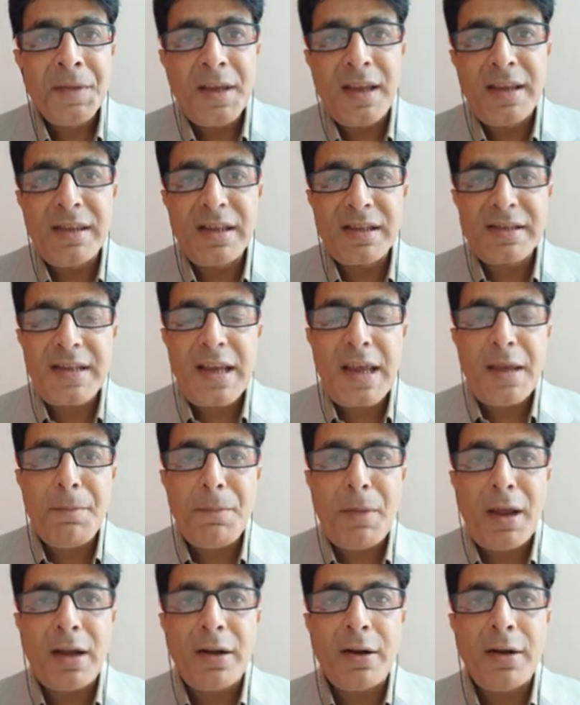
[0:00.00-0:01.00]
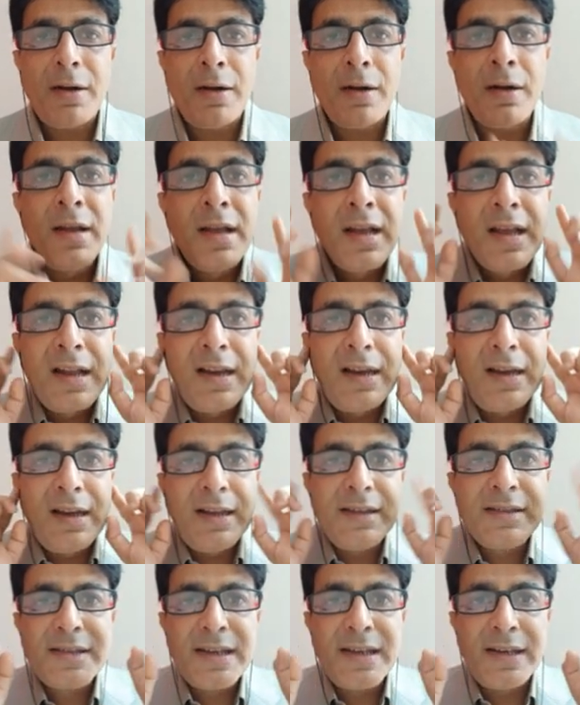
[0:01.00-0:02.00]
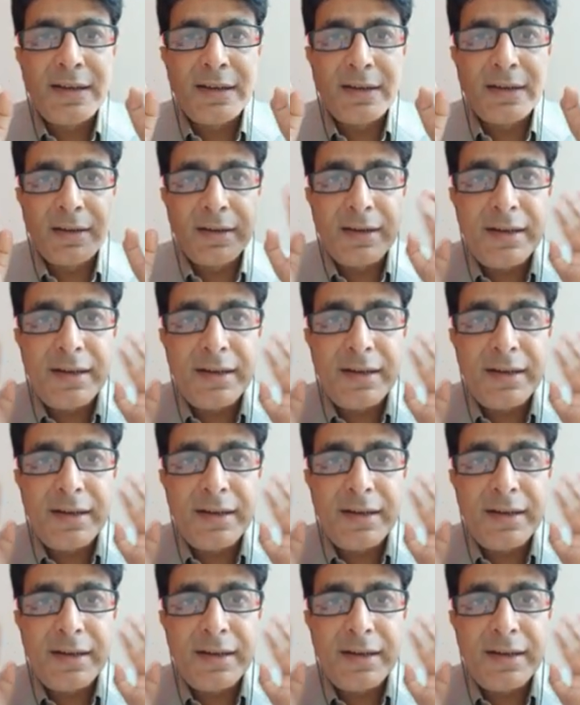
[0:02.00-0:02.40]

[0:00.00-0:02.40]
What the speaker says: In the same manner, listen.